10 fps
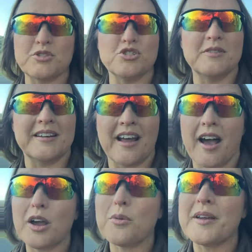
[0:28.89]
but you did
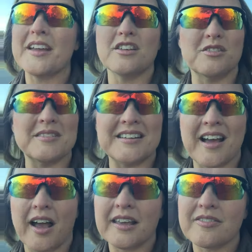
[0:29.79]
not quit, you did
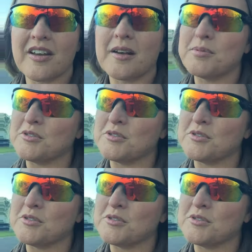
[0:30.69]
not give up,